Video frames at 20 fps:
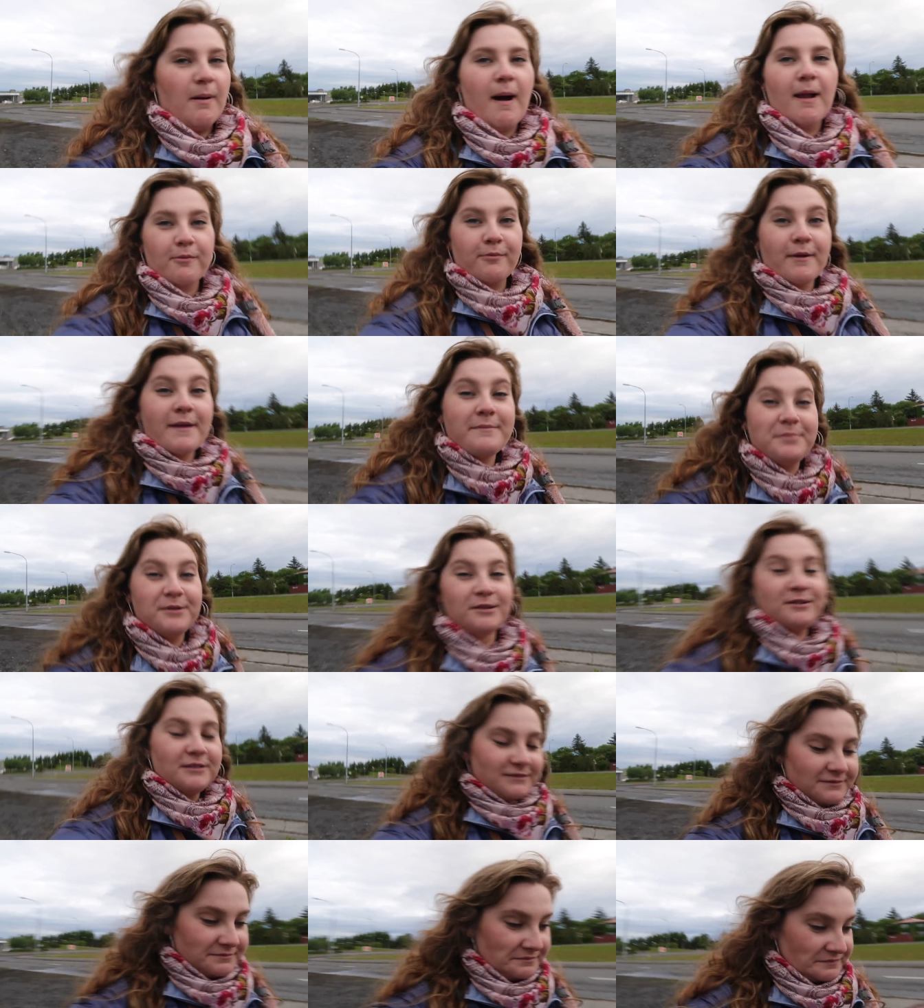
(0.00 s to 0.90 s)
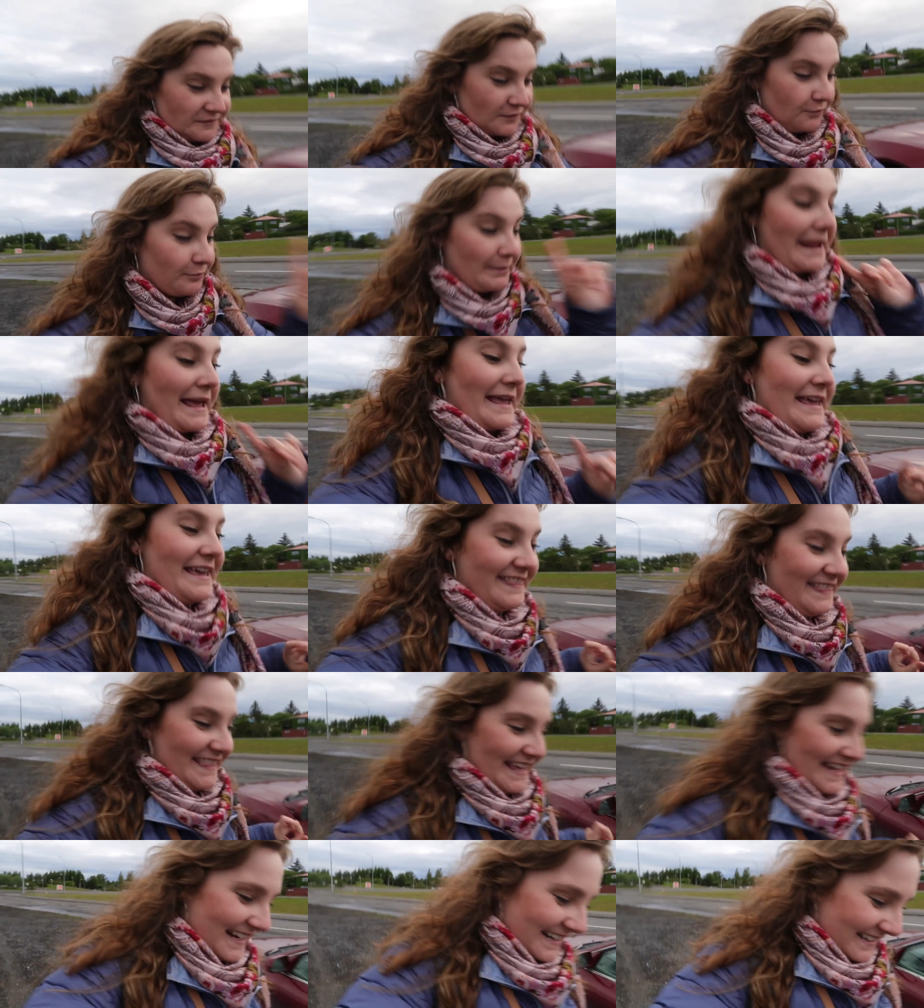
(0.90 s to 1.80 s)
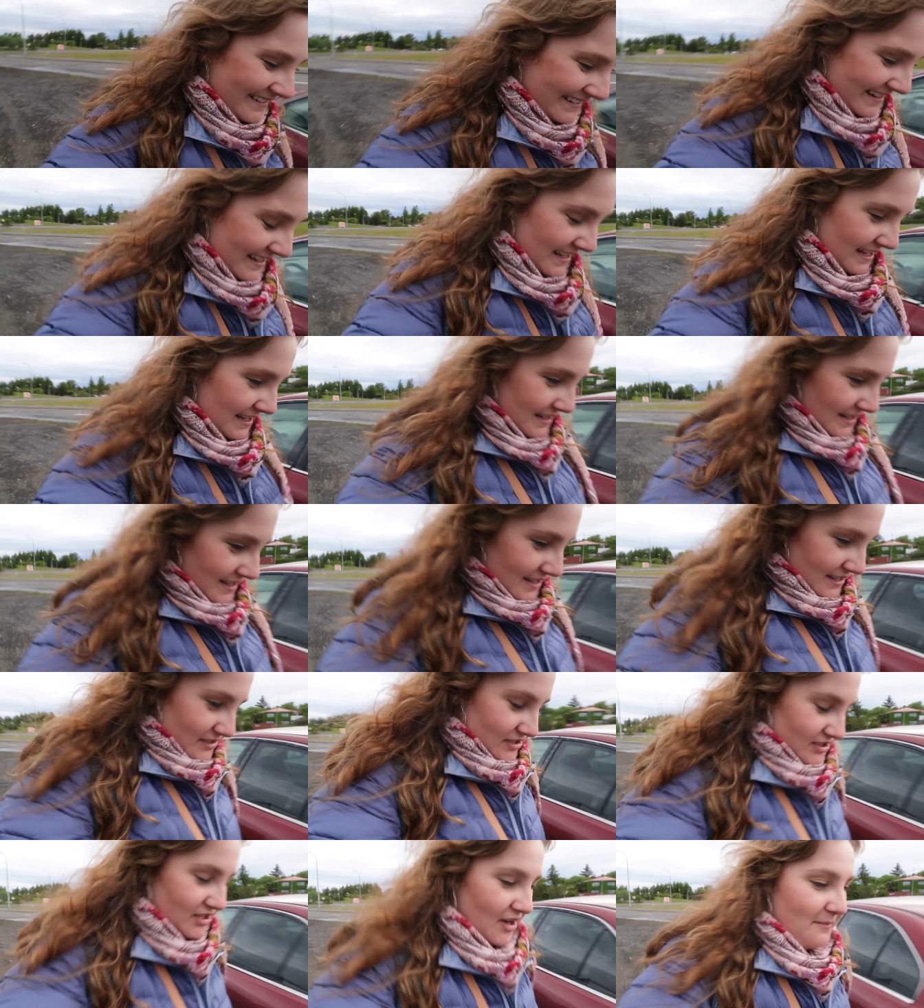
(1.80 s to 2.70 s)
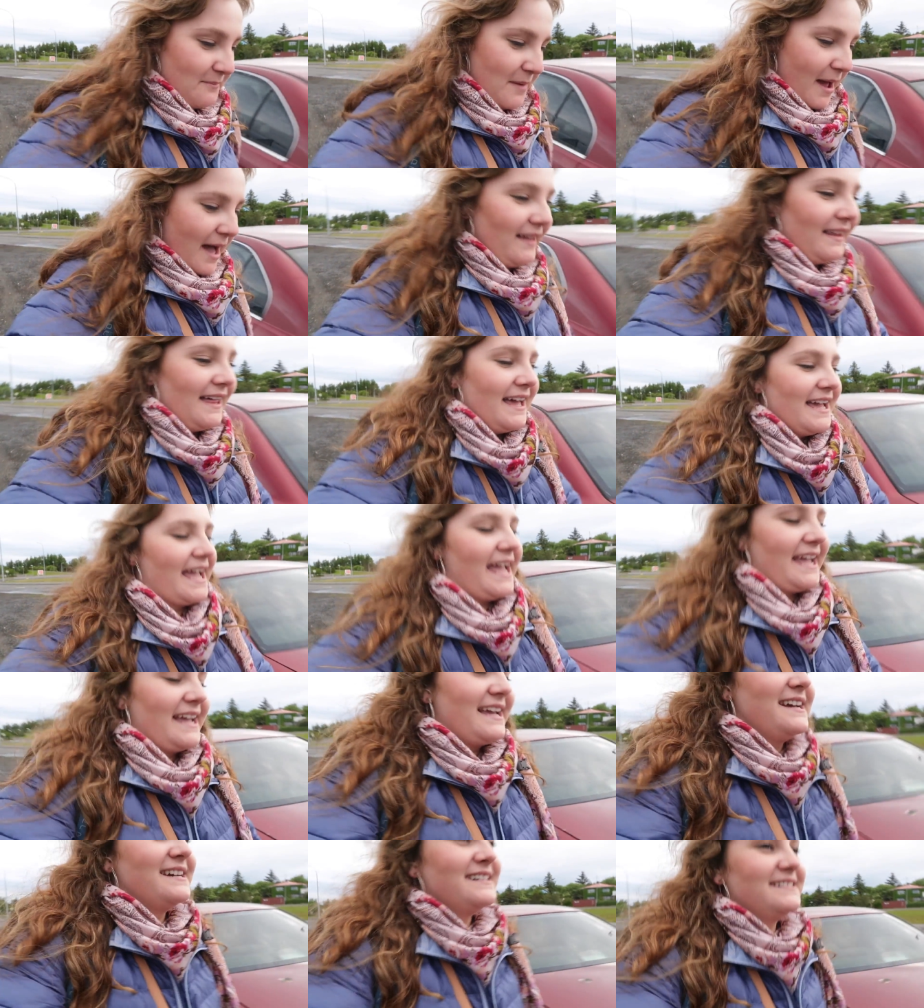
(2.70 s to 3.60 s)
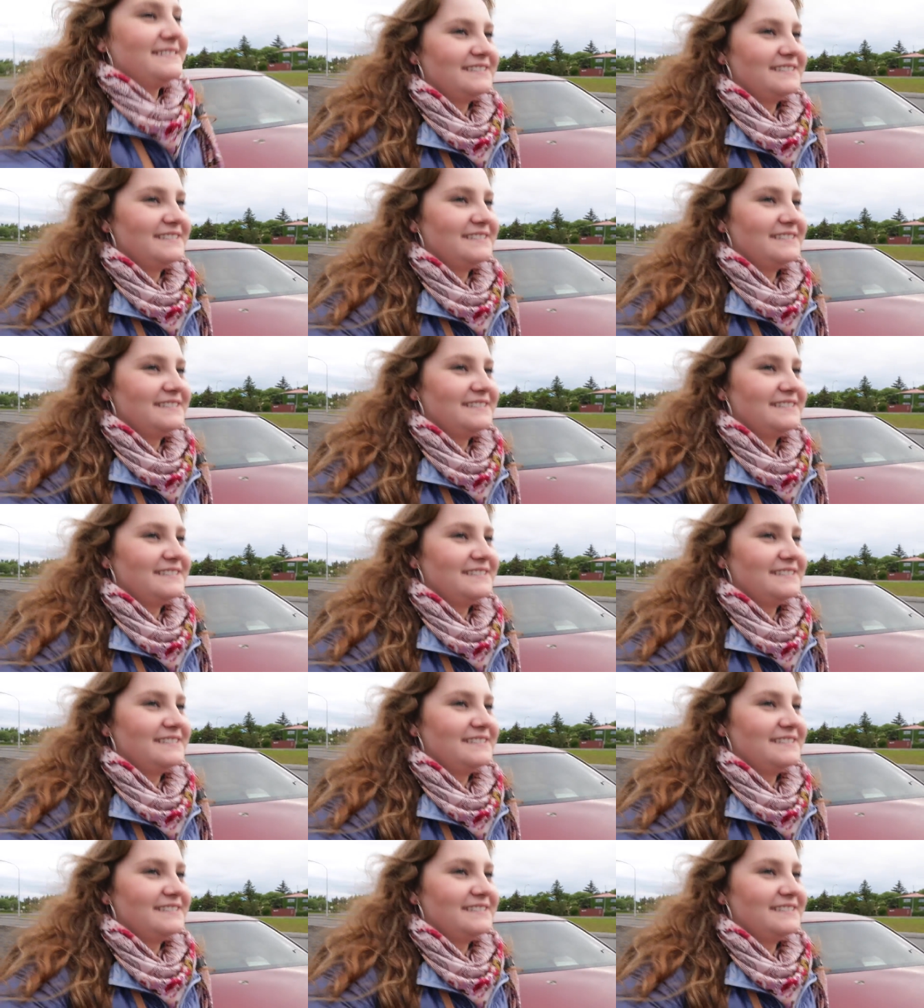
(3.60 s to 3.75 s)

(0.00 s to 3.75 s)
Bought a Red Bull for when I get there so I'm not like